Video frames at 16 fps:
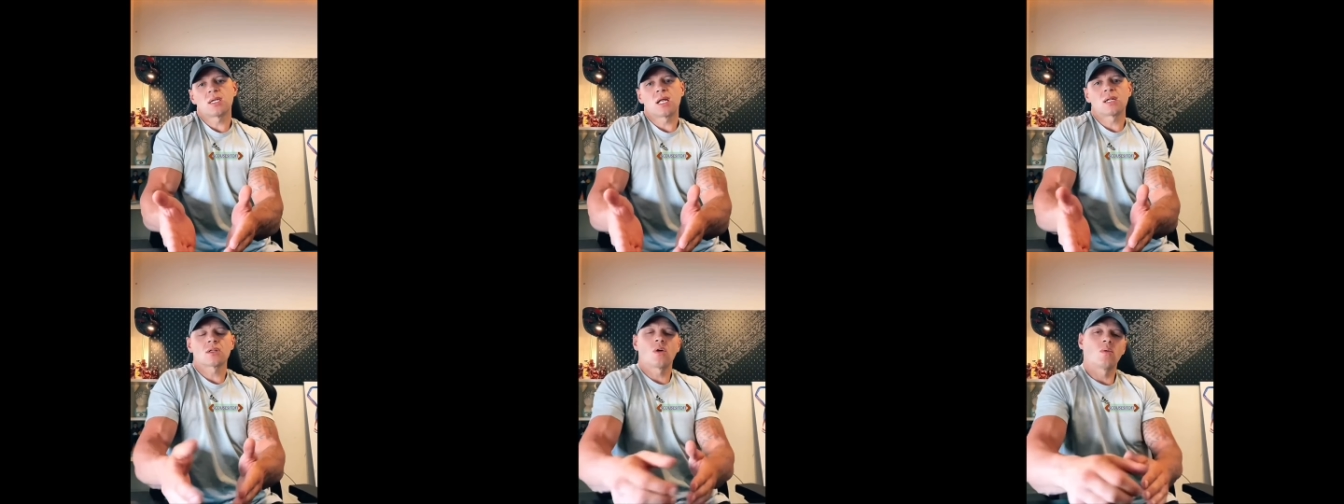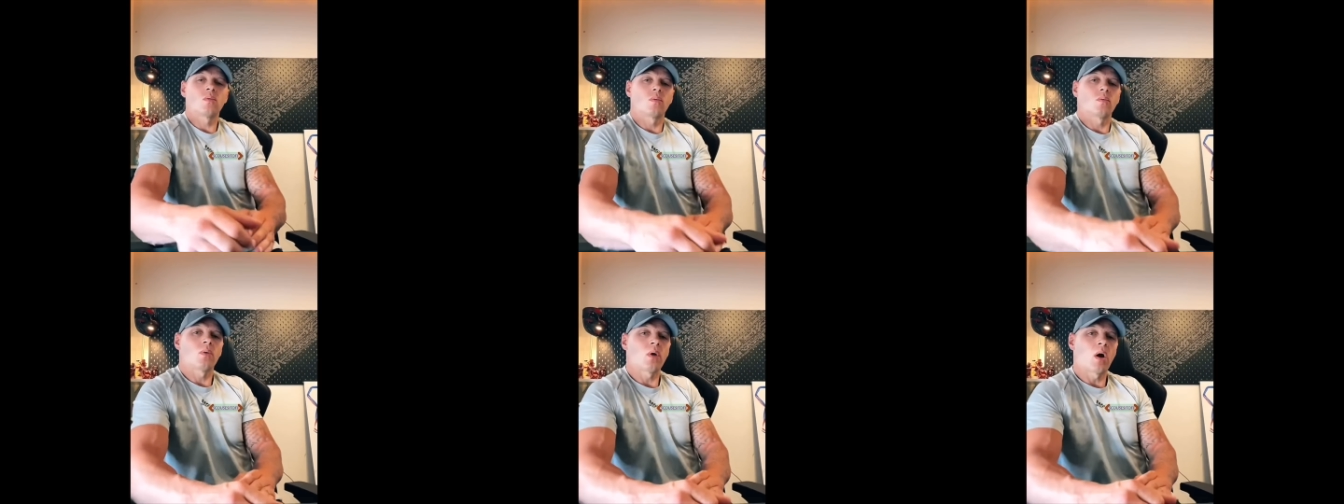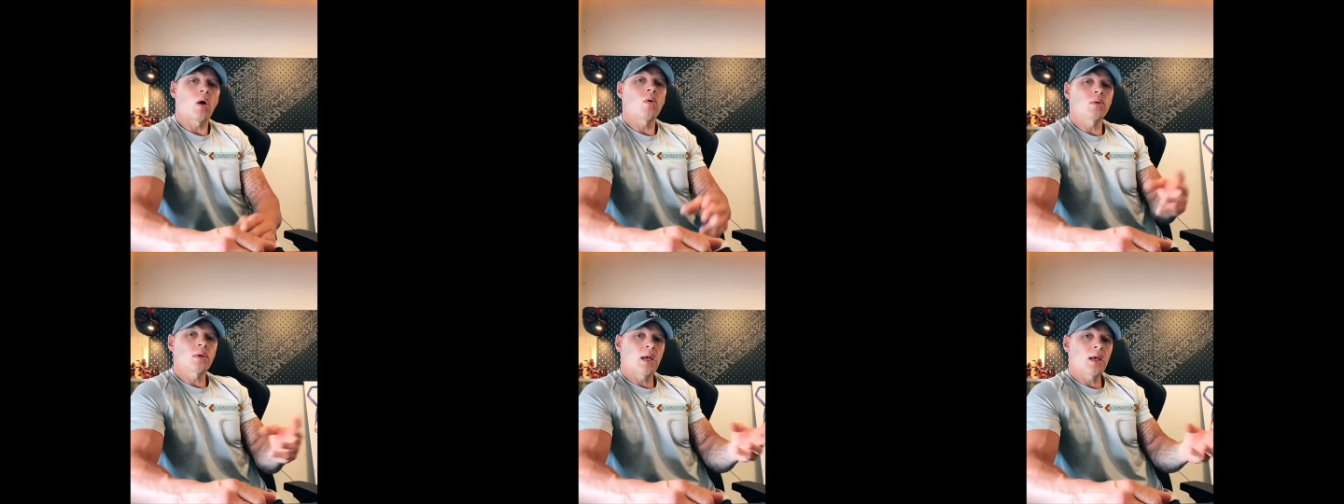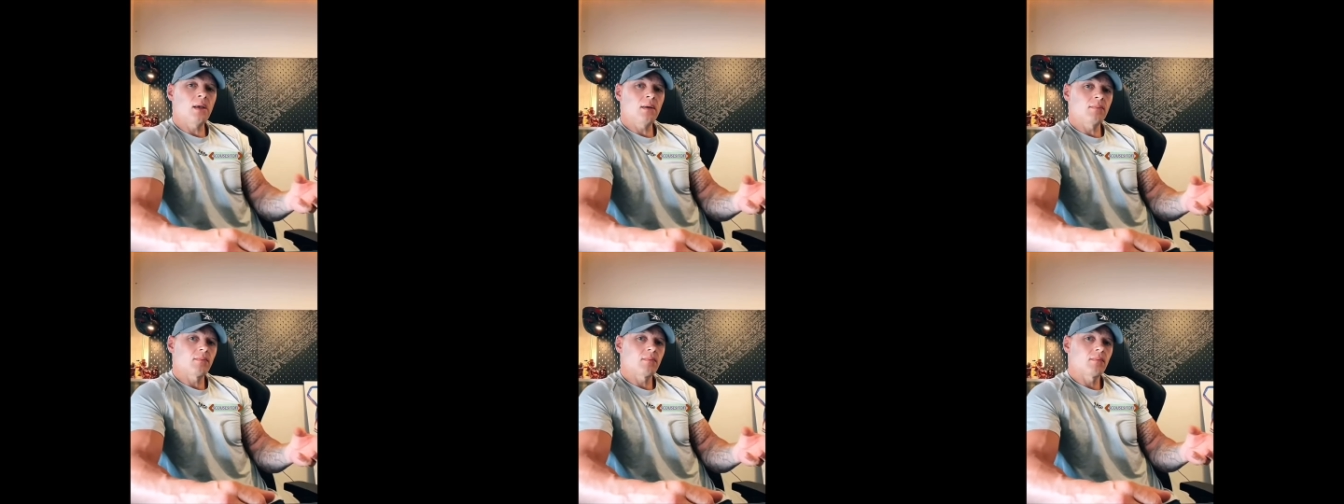And I'd go, oh
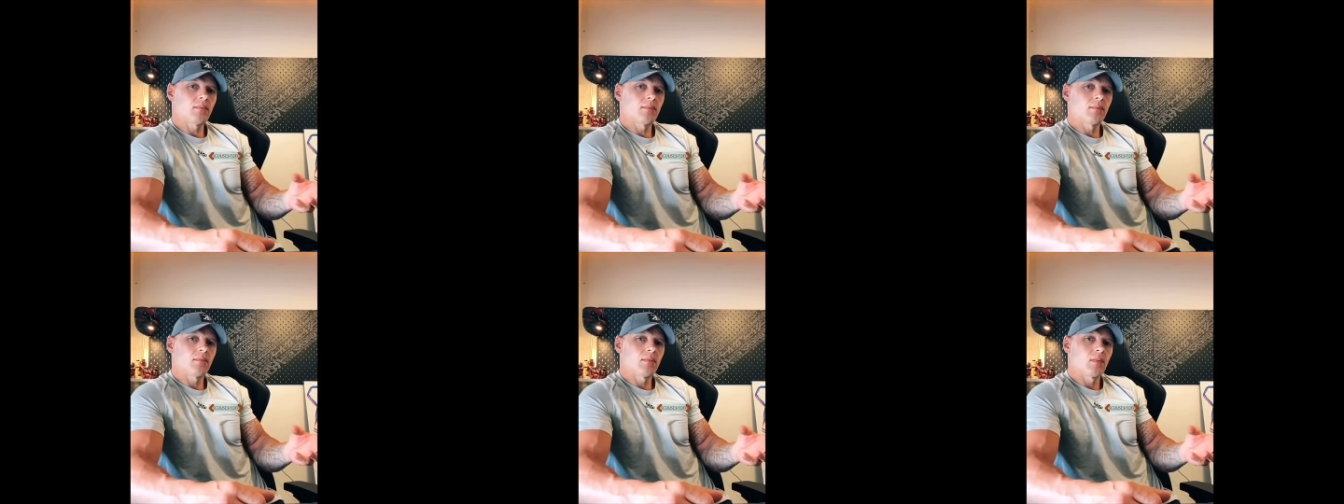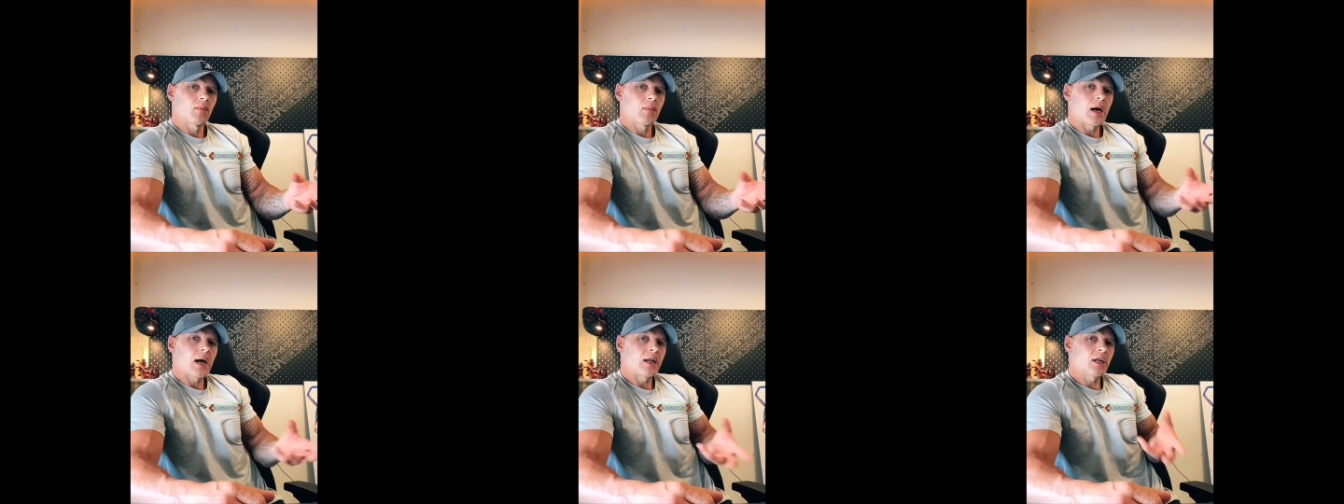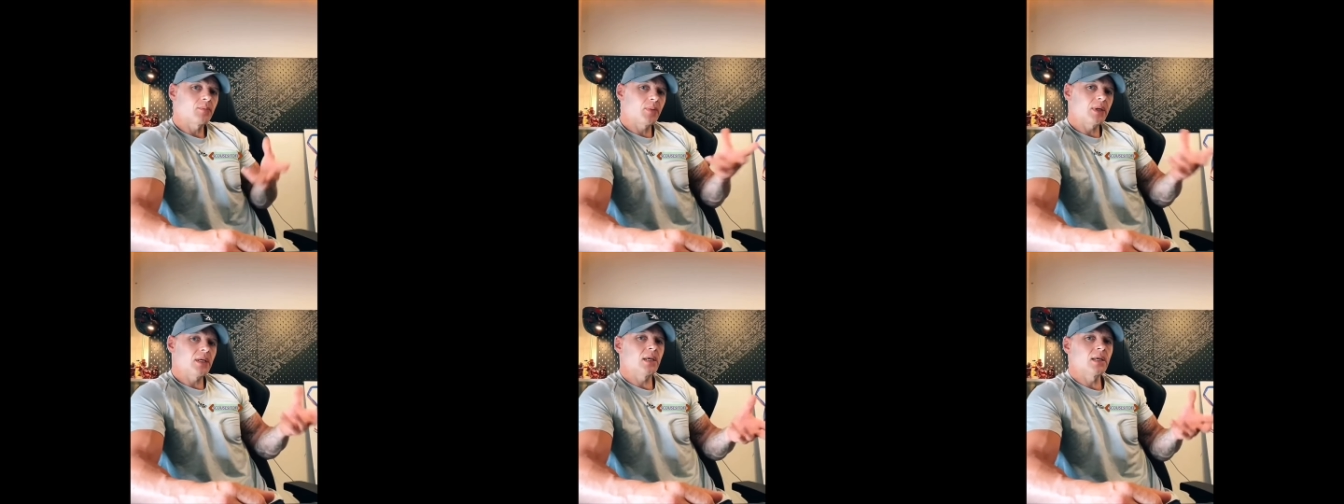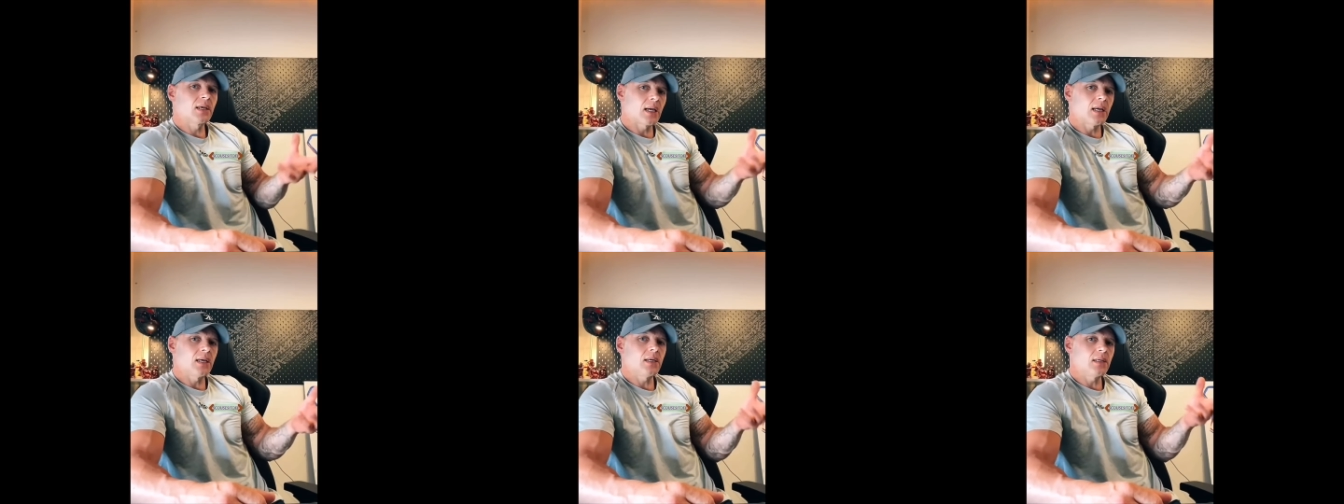yeah, and I'd be
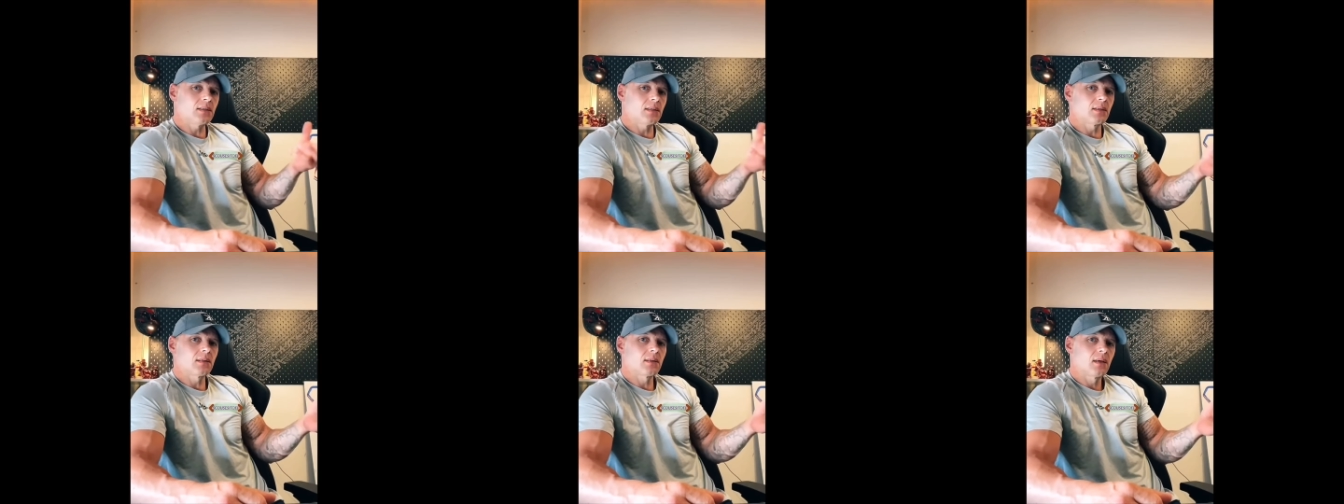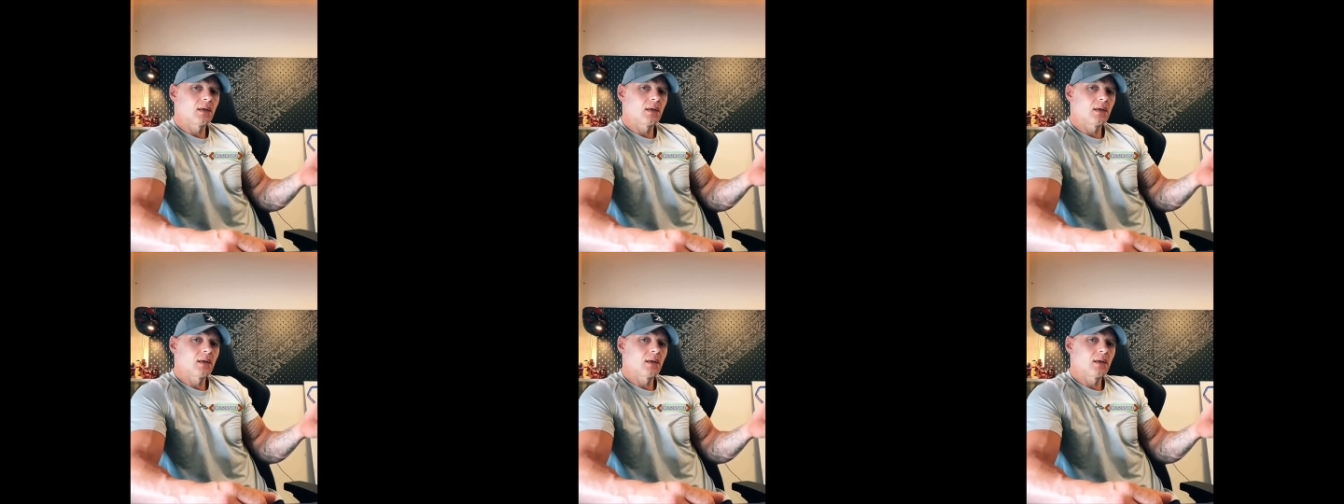engaged.